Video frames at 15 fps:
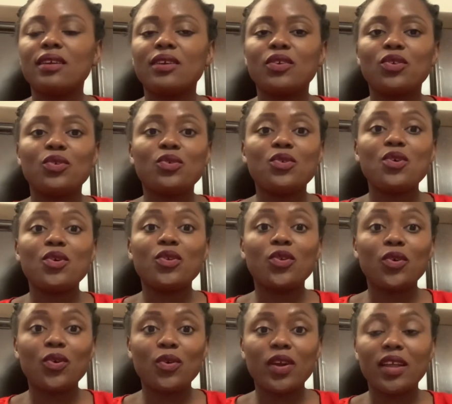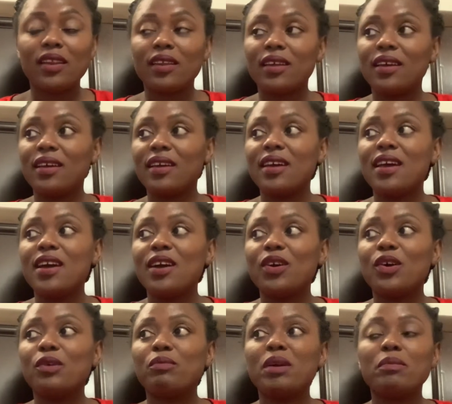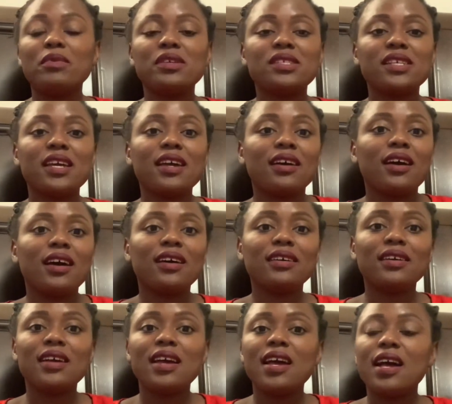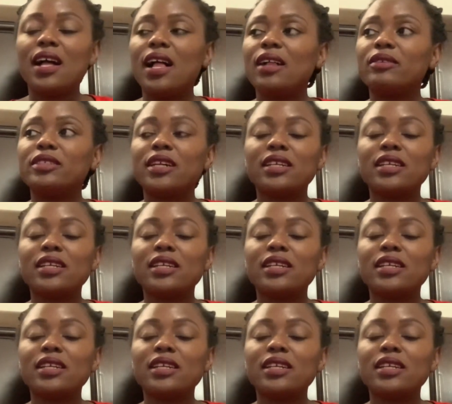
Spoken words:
you don't know, and or maybe say, I'll